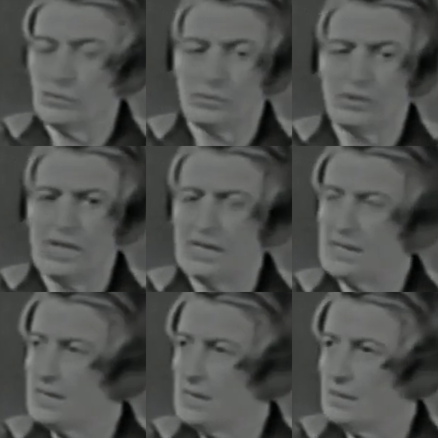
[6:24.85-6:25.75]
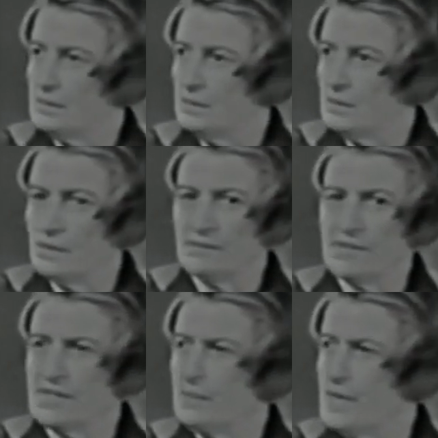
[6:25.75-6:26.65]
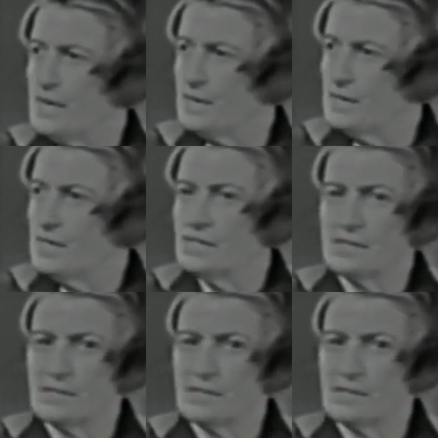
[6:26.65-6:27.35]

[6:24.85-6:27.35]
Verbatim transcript: to today's cult of despair,